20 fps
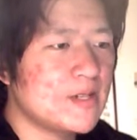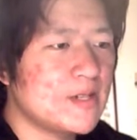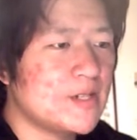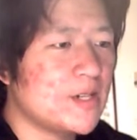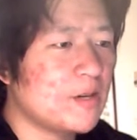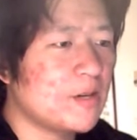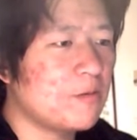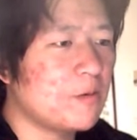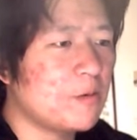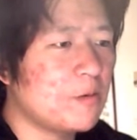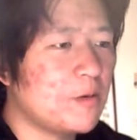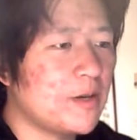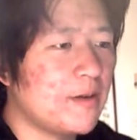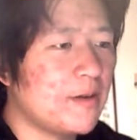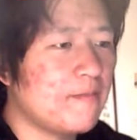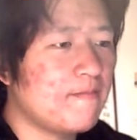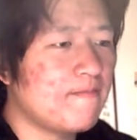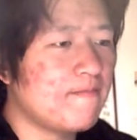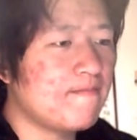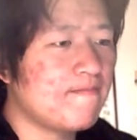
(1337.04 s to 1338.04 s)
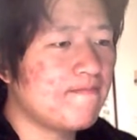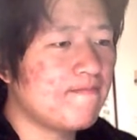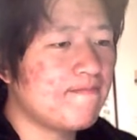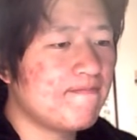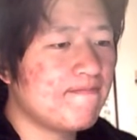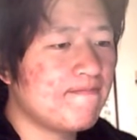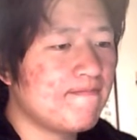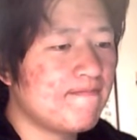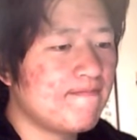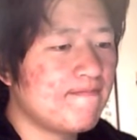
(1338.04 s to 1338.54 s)
check real quick.
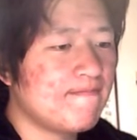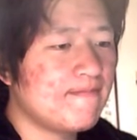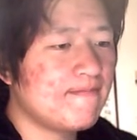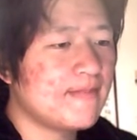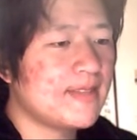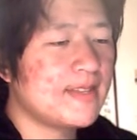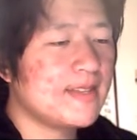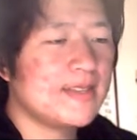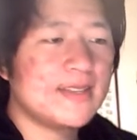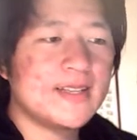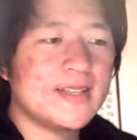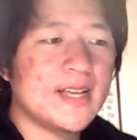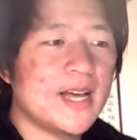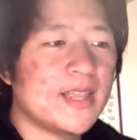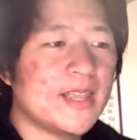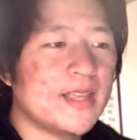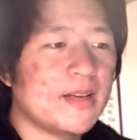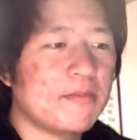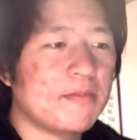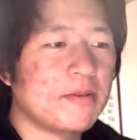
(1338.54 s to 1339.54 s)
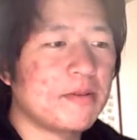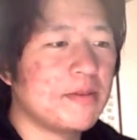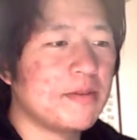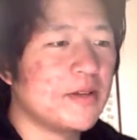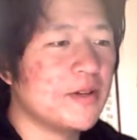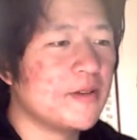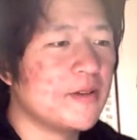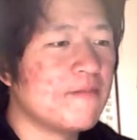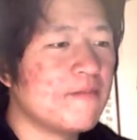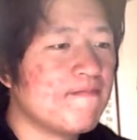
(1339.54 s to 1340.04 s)
Yeah, I think I'm gonna be
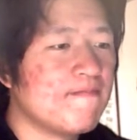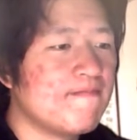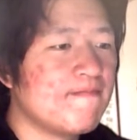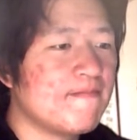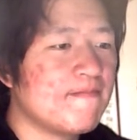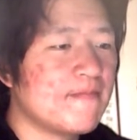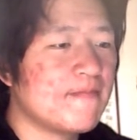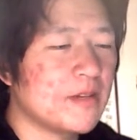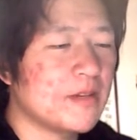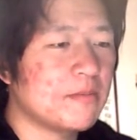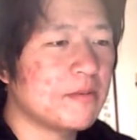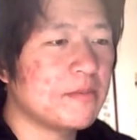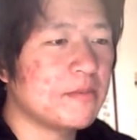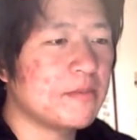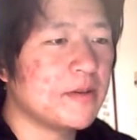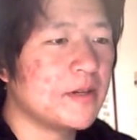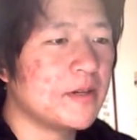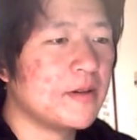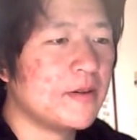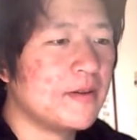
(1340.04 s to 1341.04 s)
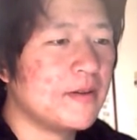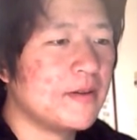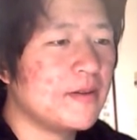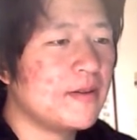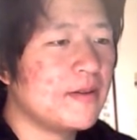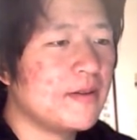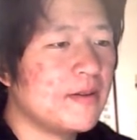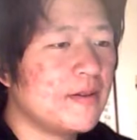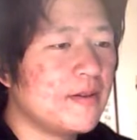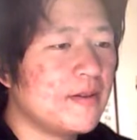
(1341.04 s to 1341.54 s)
good. I'm gonna be good.
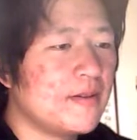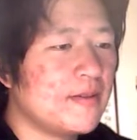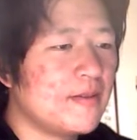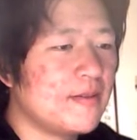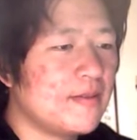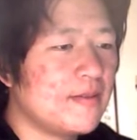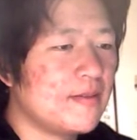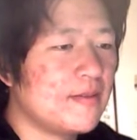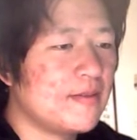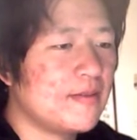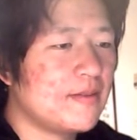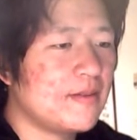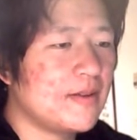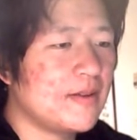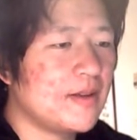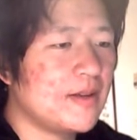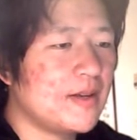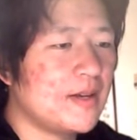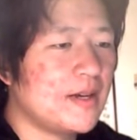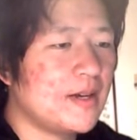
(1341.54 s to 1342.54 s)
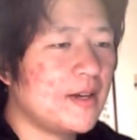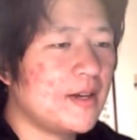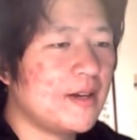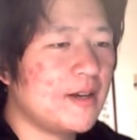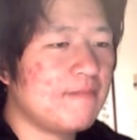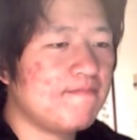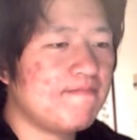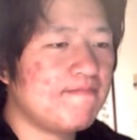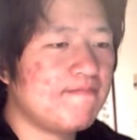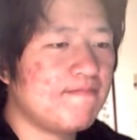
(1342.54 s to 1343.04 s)

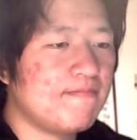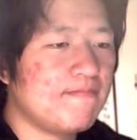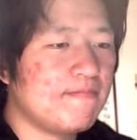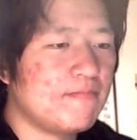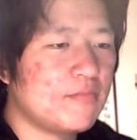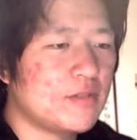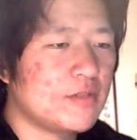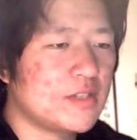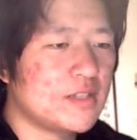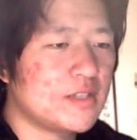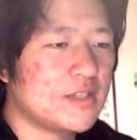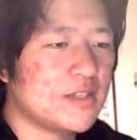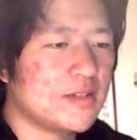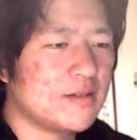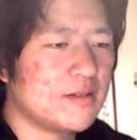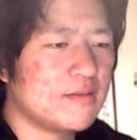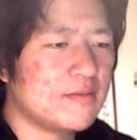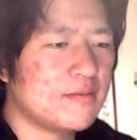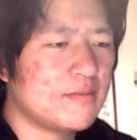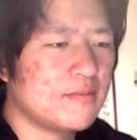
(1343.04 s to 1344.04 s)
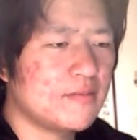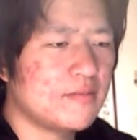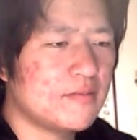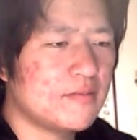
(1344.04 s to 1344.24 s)
Uh, what's this thing?